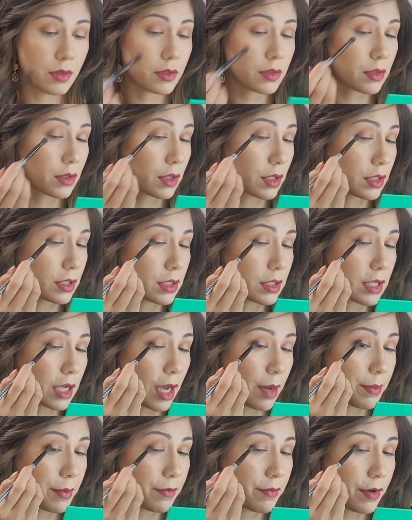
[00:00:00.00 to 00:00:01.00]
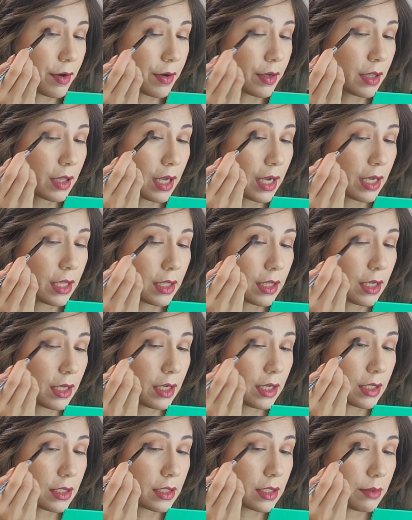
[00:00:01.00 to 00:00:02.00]
So let's tap it very lightly
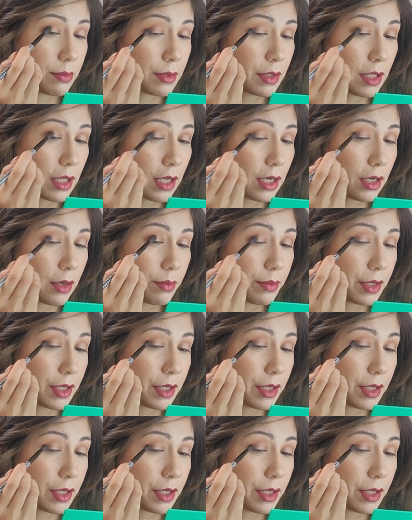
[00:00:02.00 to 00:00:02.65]
and deepen that up